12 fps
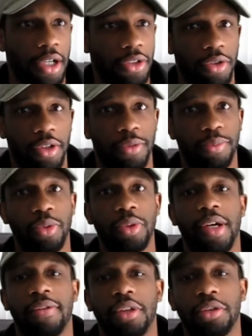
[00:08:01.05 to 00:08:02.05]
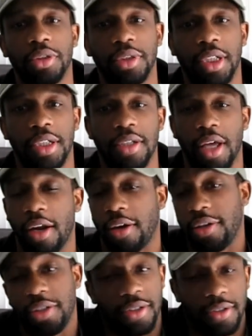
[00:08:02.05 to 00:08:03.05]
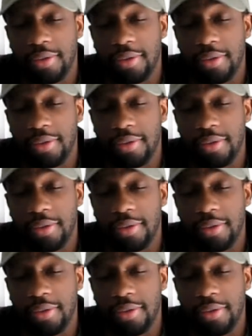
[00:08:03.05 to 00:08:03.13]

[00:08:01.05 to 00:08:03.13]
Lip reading: during the pool evolution, because I don't know,